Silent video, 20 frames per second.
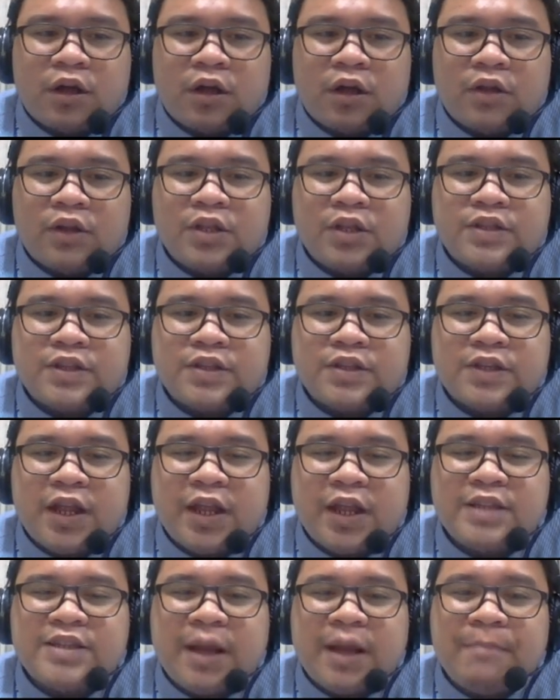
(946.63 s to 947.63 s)
this is
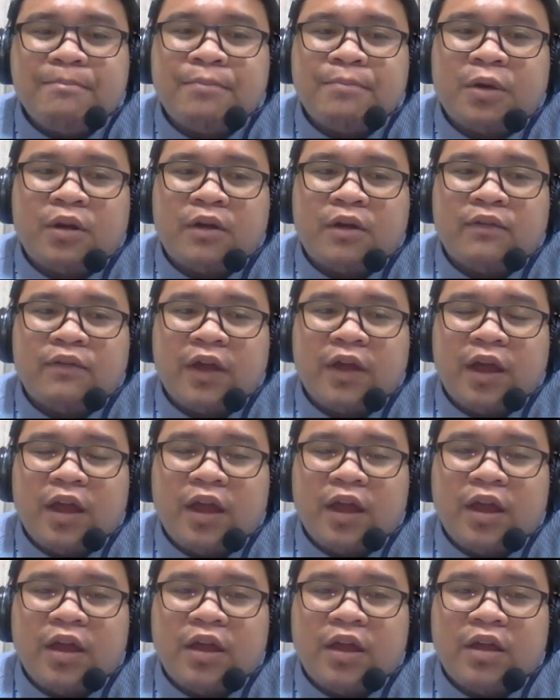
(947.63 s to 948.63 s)
an example of
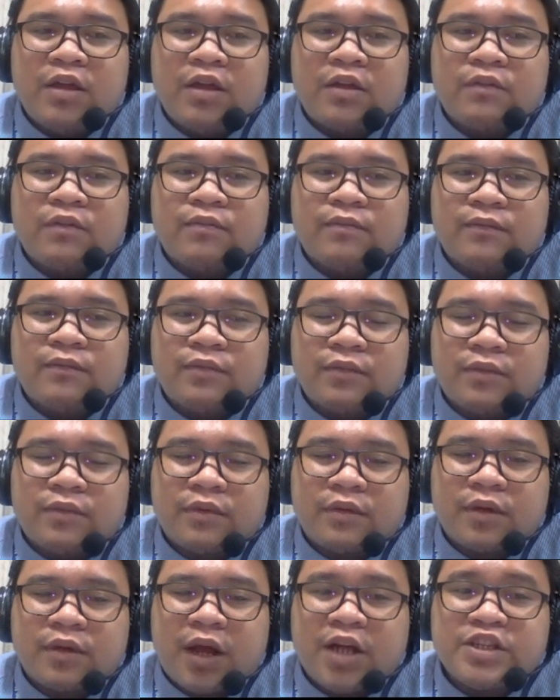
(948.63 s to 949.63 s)
a
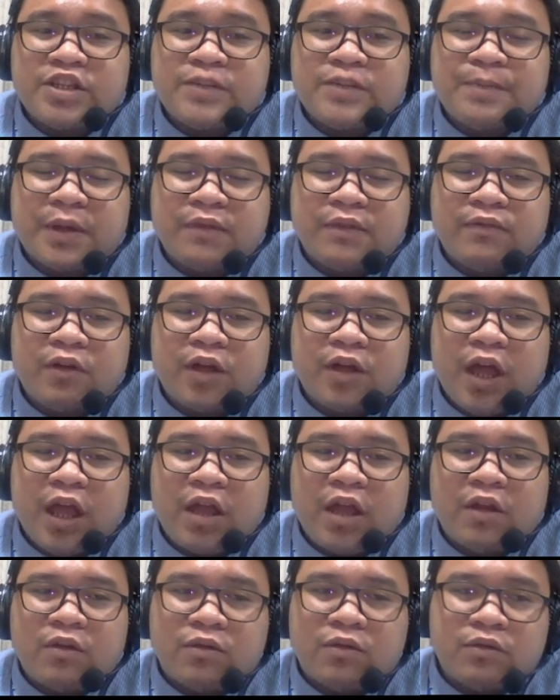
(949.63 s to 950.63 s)
hotspot
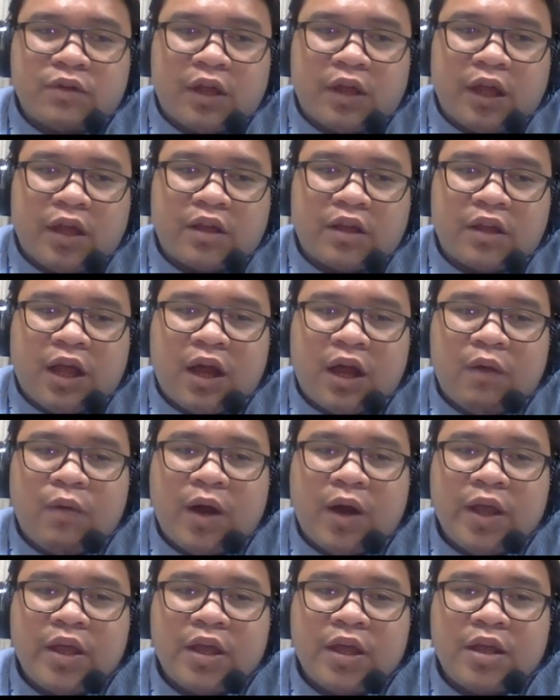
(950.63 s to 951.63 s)
volcano, like the
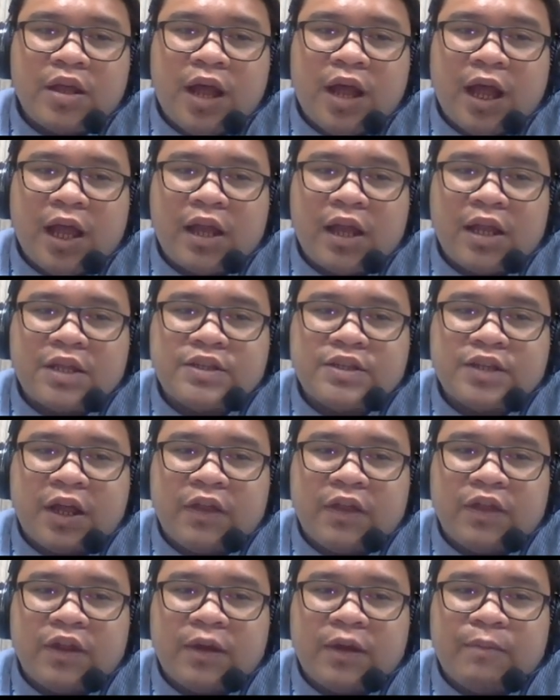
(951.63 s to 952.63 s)
Hawaiian Islands
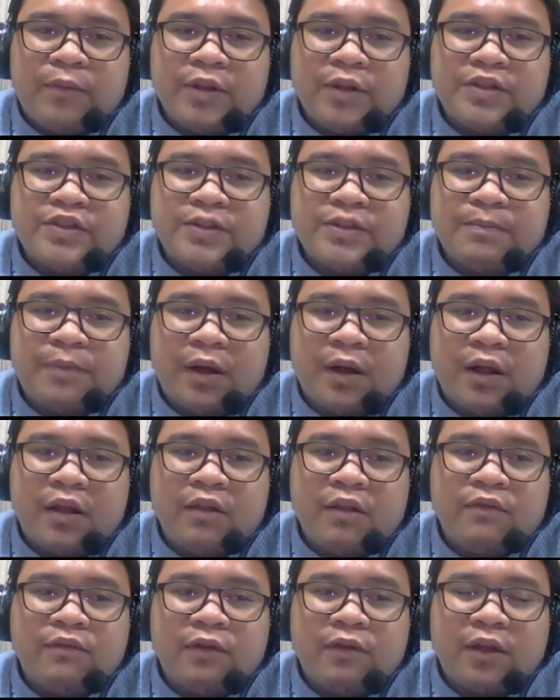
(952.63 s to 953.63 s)
and their
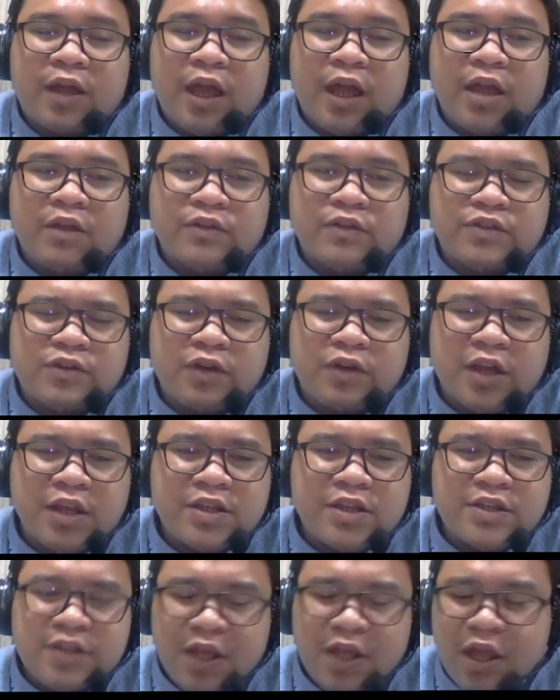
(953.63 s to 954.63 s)
principal volcanoes. You
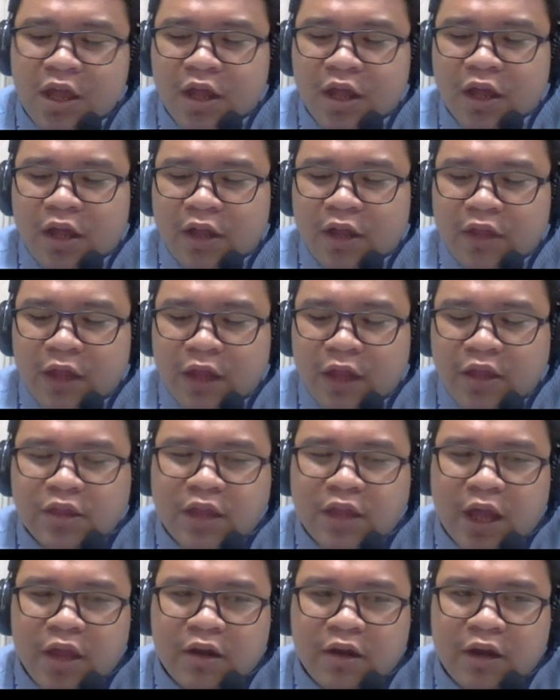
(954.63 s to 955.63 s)
can see the
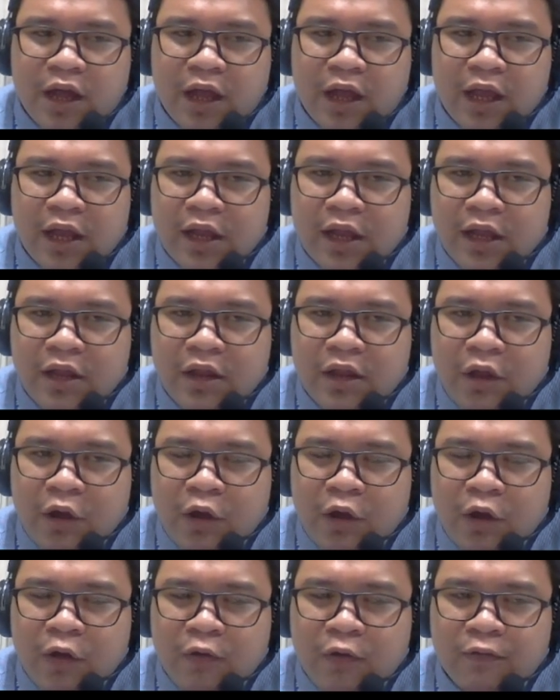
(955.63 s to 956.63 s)
entire island
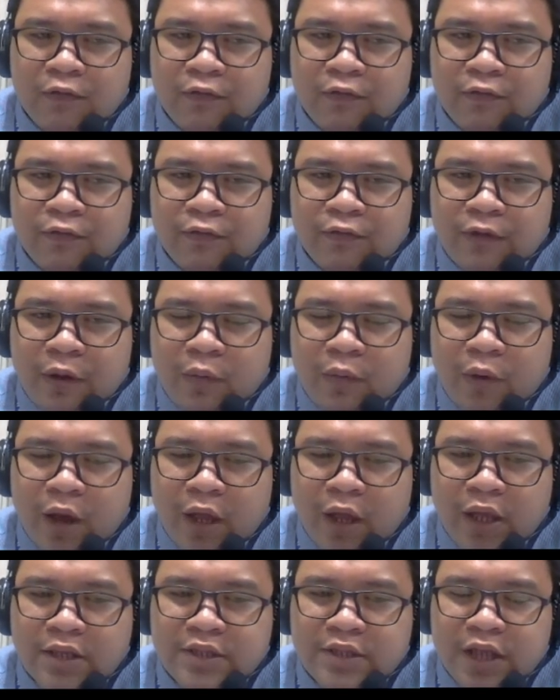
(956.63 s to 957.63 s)
of
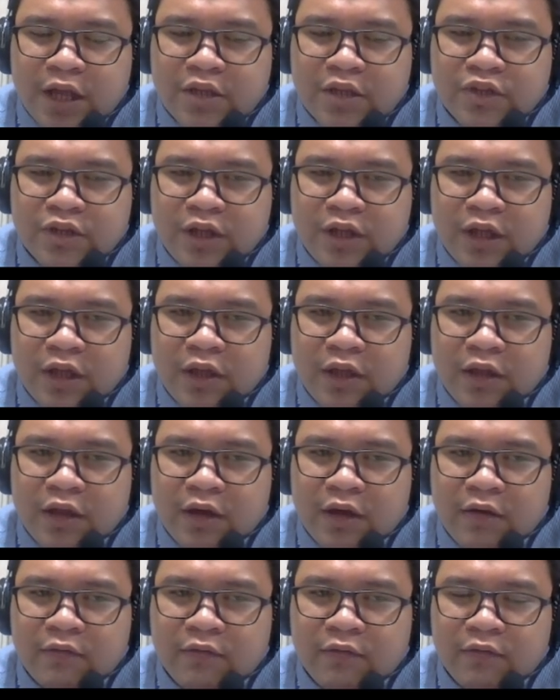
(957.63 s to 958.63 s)
Hawaii is actually
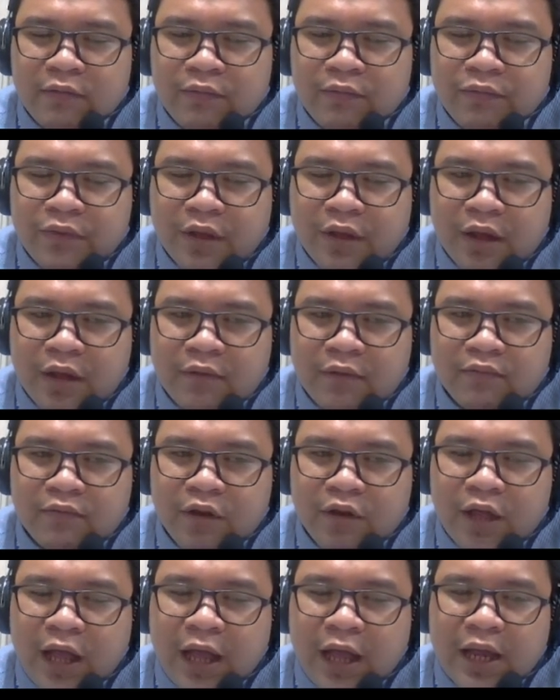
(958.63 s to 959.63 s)
are
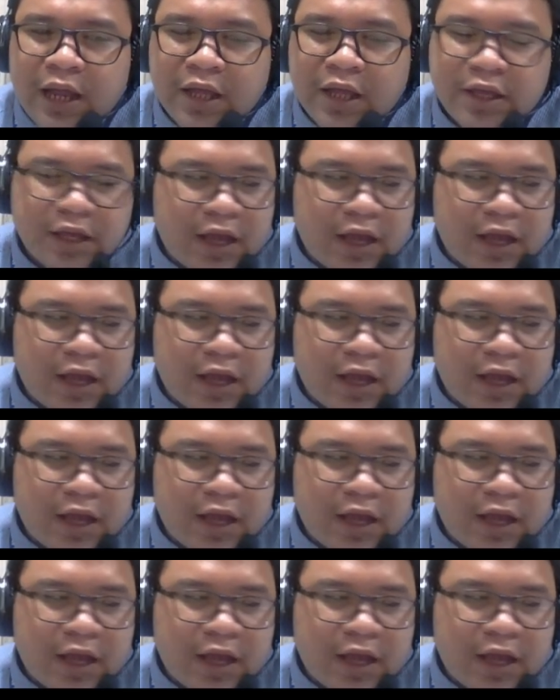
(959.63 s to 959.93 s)
volcanic